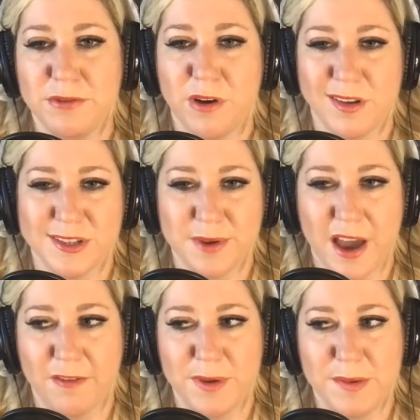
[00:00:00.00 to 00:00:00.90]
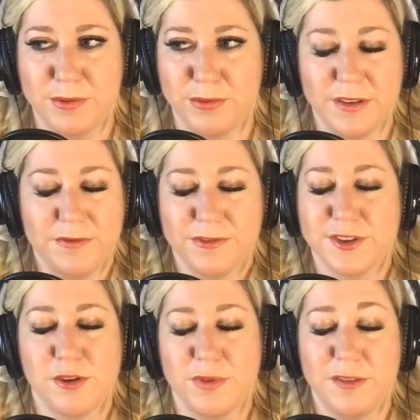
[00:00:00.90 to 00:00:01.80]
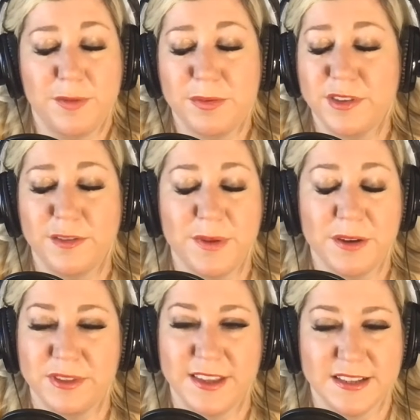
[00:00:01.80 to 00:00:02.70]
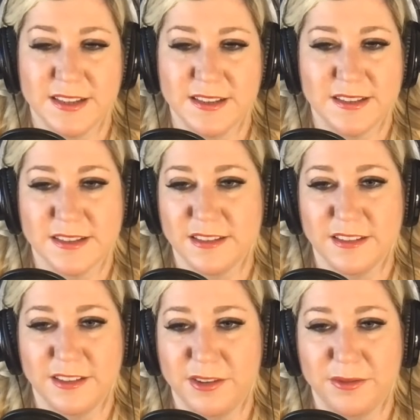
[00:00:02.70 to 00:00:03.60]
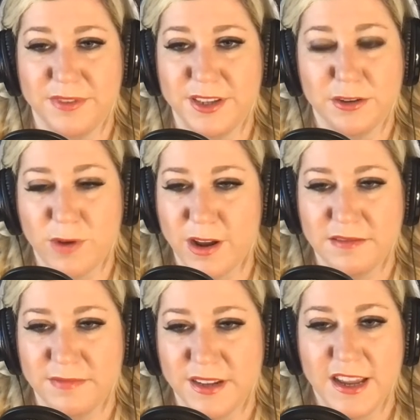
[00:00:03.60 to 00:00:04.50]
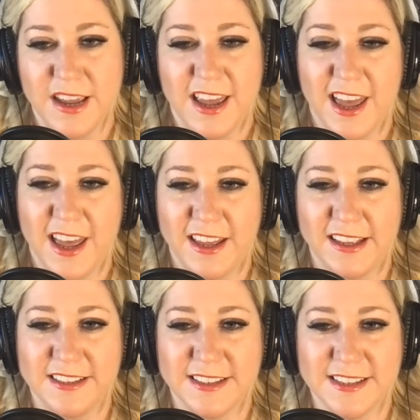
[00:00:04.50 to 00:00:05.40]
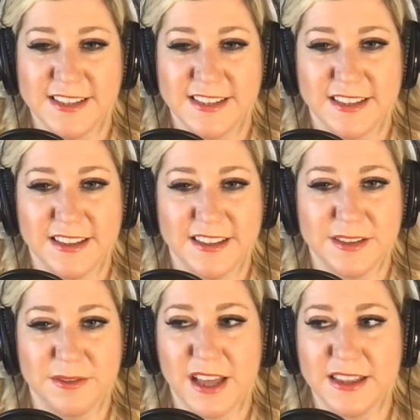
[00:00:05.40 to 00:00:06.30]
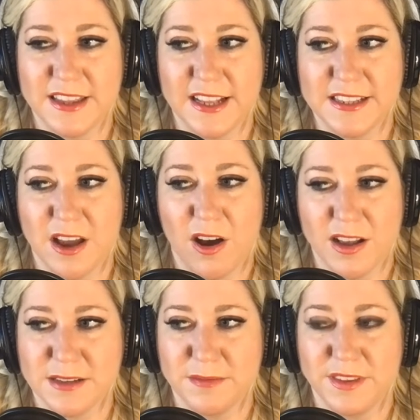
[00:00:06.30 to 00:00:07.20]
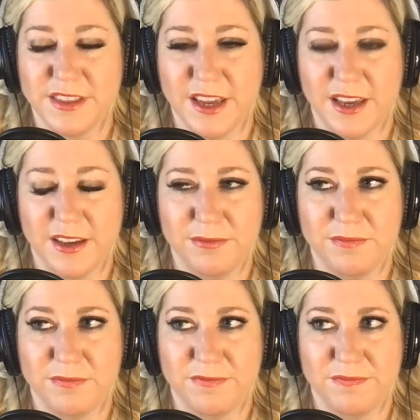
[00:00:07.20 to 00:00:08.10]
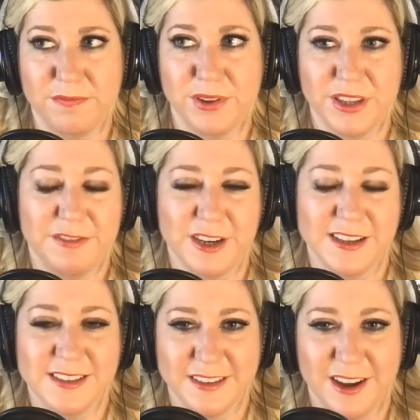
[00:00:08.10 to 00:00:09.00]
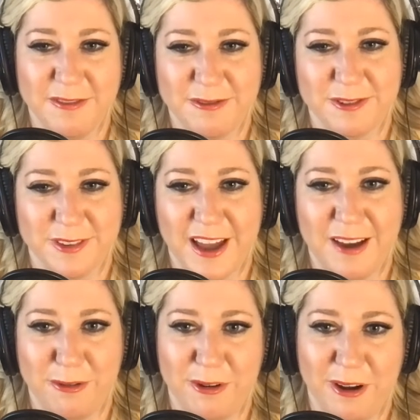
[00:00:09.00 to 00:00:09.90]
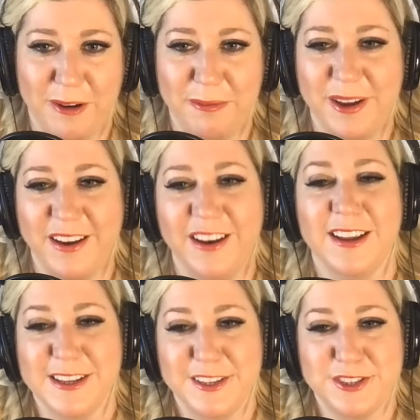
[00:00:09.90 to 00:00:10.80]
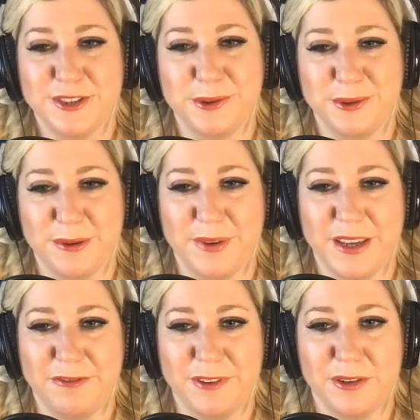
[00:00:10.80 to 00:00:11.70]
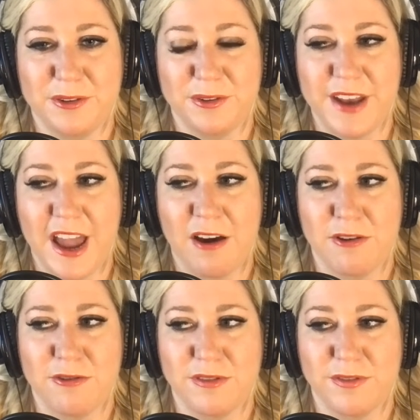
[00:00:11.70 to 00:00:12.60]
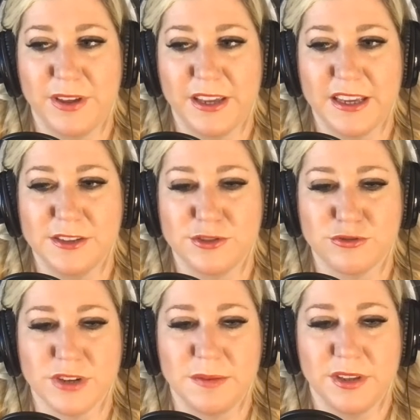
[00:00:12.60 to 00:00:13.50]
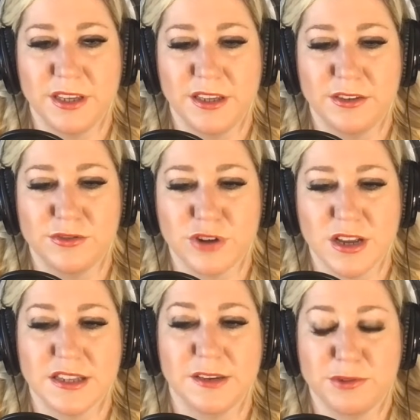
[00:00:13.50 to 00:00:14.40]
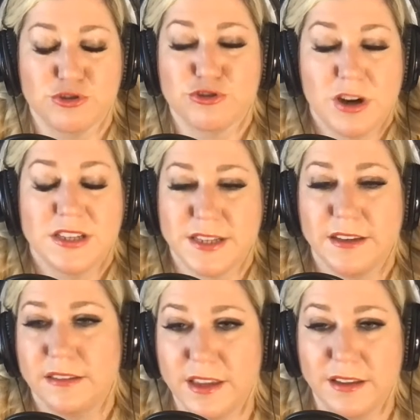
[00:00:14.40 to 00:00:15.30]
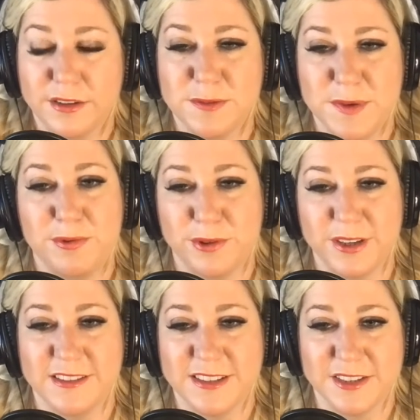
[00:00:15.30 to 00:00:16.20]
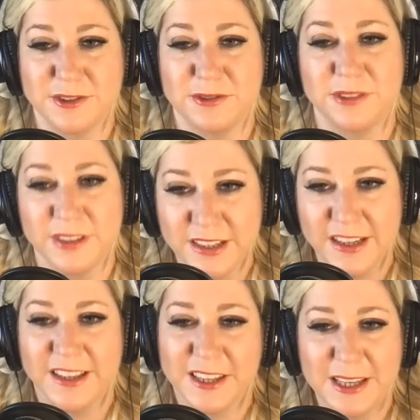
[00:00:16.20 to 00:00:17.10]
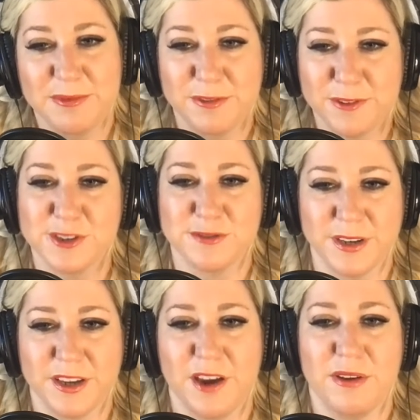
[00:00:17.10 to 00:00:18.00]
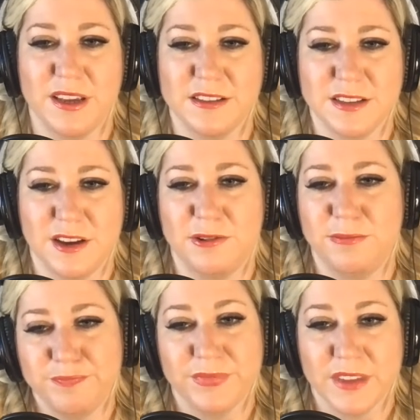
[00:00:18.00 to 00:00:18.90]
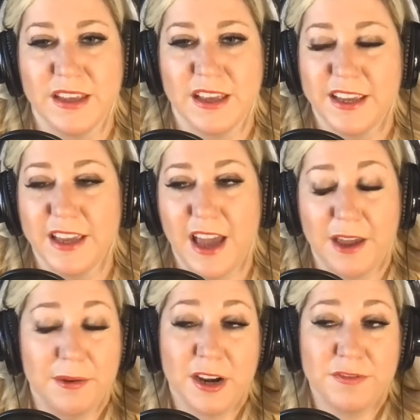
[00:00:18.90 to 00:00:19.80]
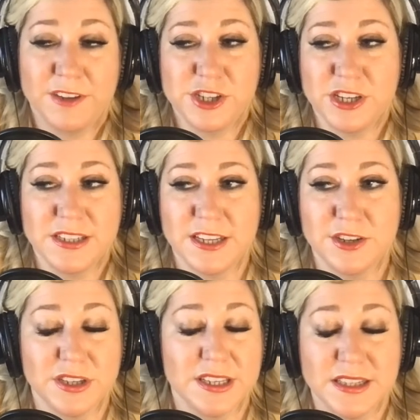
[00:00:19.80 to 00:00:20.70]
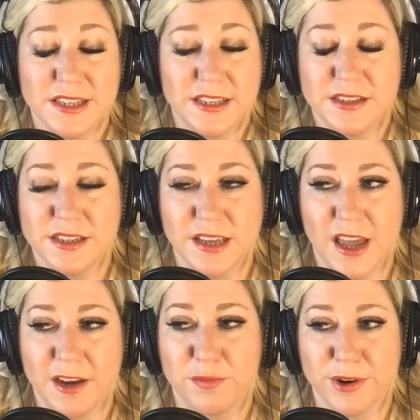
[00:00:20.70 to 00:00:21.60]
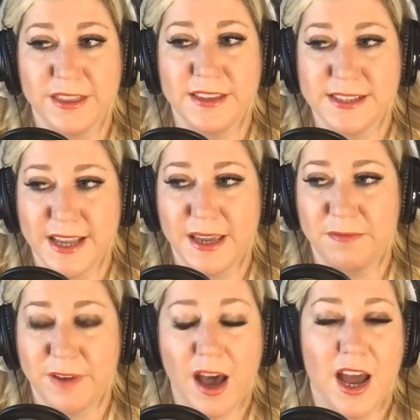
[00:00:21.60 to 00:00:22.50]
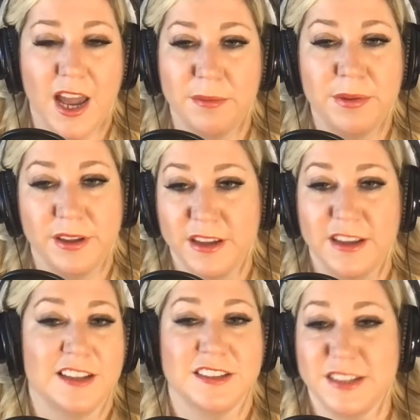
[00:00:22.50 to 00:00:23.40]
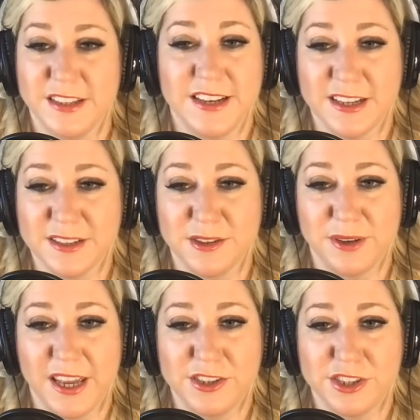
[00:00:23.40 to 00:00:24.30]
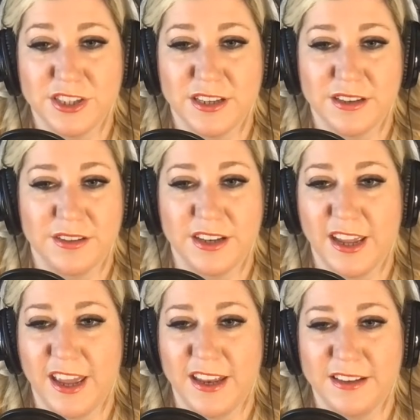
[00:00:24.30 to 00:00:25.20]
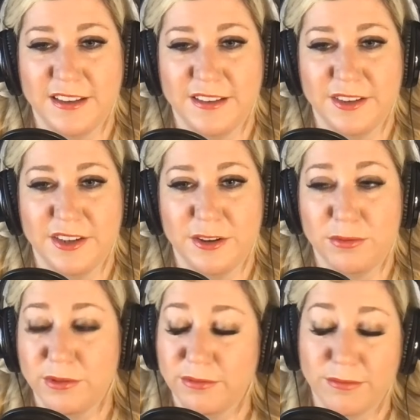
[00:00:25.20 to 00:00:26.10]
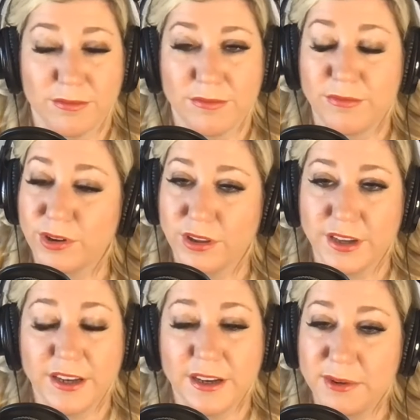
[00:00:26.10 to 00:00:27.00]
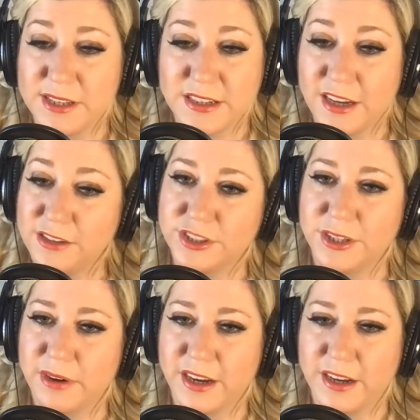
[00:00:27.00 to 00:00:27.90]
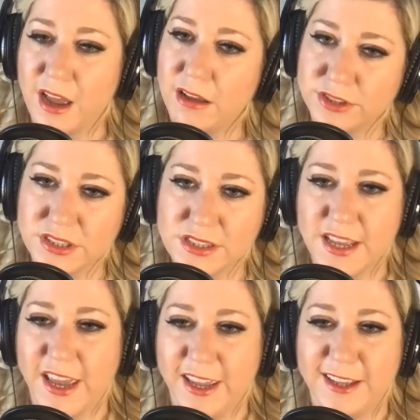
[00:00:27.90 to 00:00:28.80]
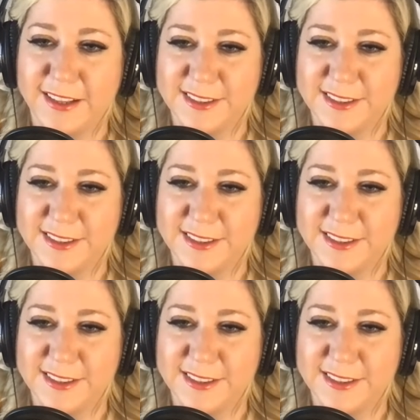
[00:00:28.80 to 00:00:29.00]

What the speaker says: you also have people, we have people that have been with us since, year one. And so that's awesome that they believe in us enough for that one, but two, that we feel now like extremely trusting that those people can still keep the first one going. So yeah, I mean our vision essentially is to kind of bring the same vibe to the next location. And we're looking at West Ashley right now, just saying.